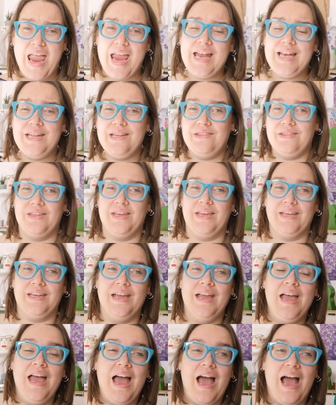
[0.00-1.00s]
anything,
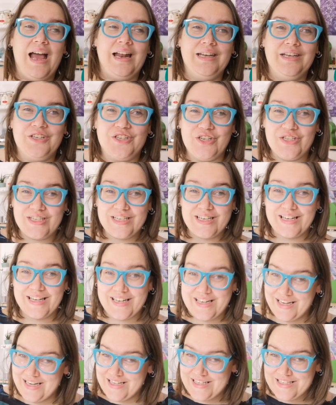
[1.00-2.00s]
and it just
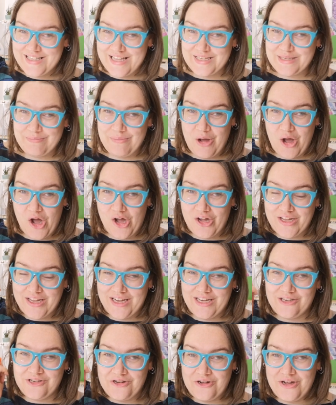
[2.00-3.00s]
clicks that spark
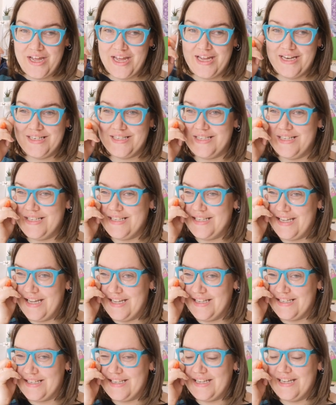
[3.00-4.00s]
in your head that
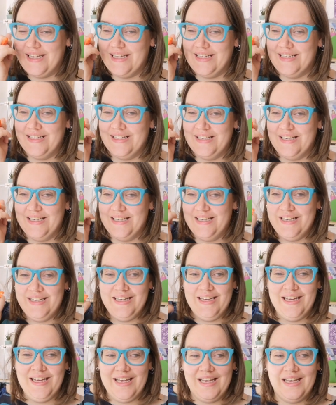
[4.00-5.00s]
says,
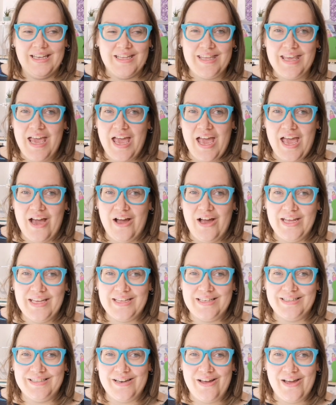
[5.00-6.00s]
yeah, I
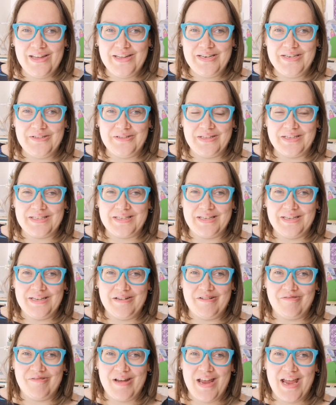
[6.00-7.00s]
could do this, I
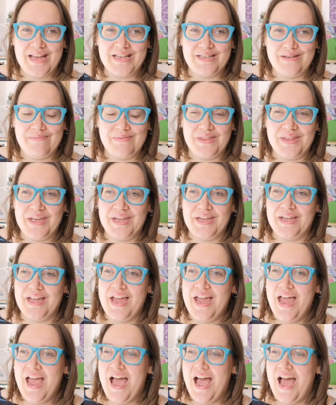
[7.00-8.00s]
can create something.
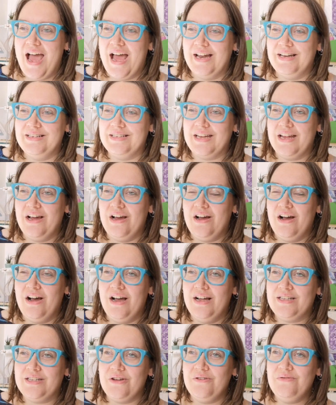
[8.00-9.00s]
And
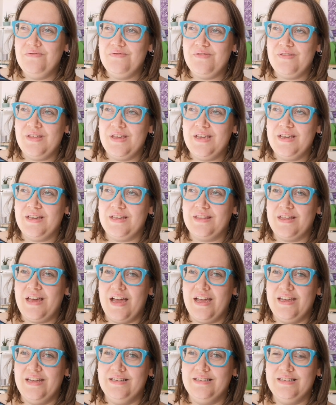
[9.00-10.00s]
I don't think
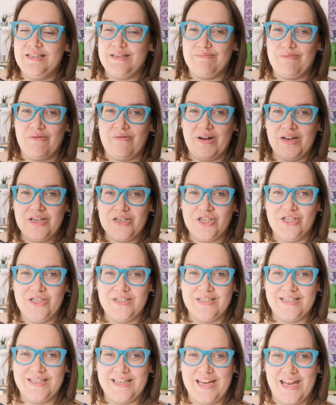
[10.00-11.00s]
that
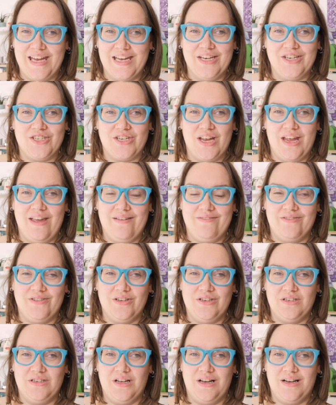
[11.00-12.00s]
inspiration stage
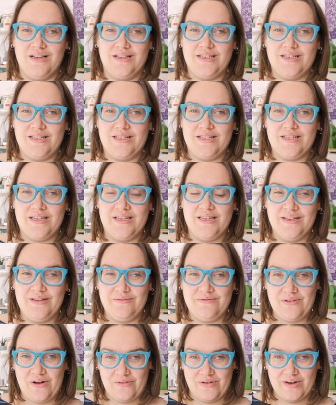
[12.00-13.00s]
ever lasts
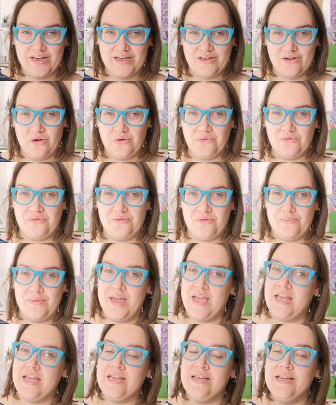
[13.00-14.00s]
very long for
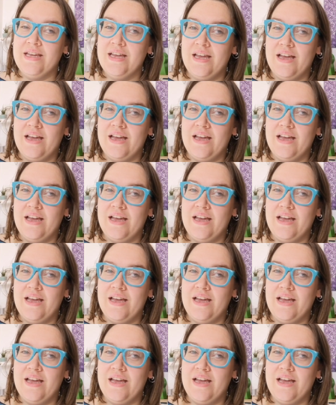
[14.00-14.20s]
me.